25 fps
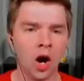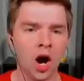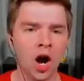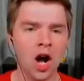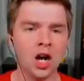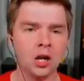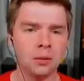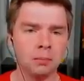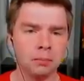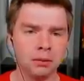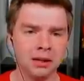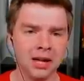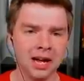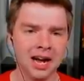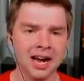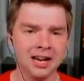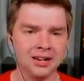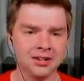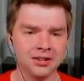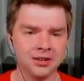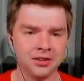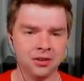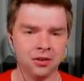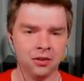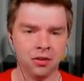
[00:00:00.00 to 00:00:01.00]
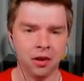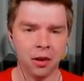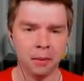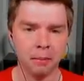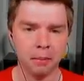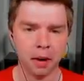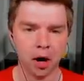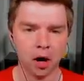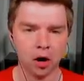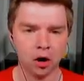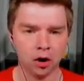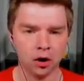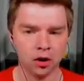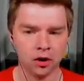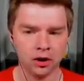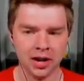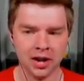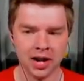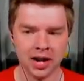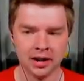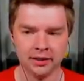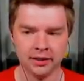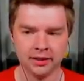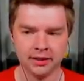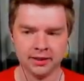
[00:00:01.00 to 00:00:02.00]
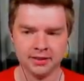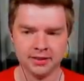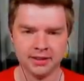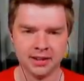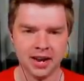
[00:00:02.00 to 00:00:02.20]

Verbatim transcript: Rock blast the bird out of the